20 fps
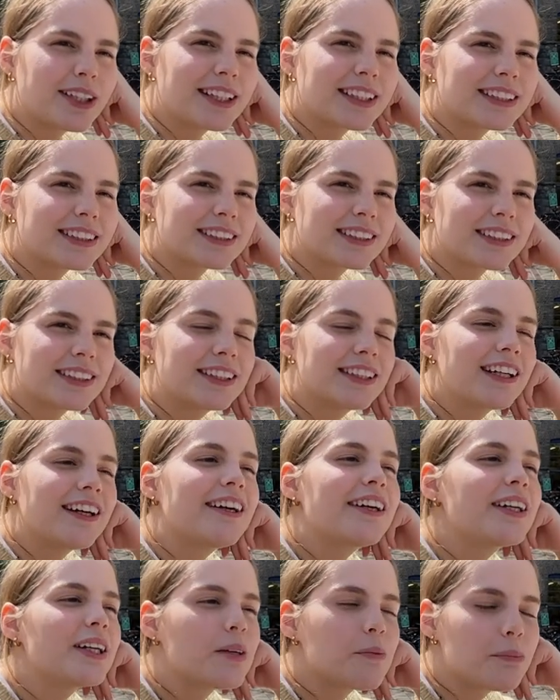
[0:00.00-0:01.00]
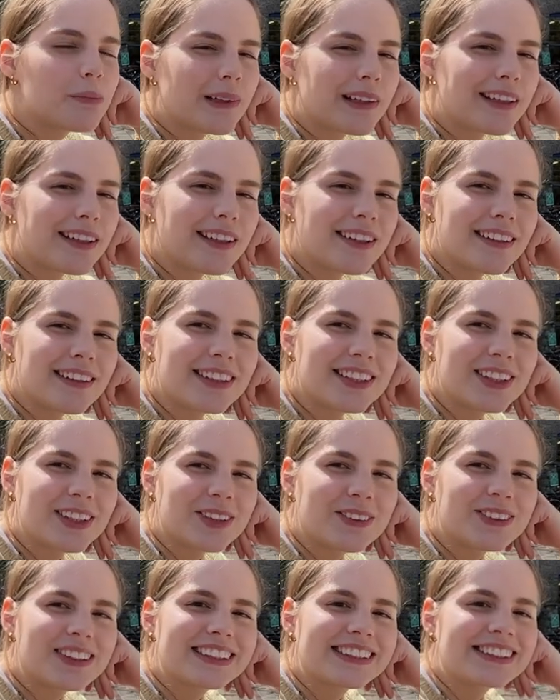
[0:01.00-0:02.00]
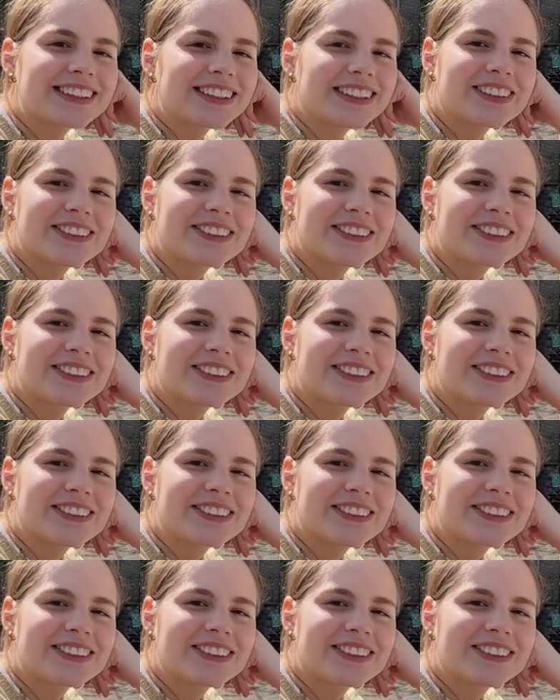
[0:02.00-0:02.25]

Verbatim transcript: is gonna be the degree show.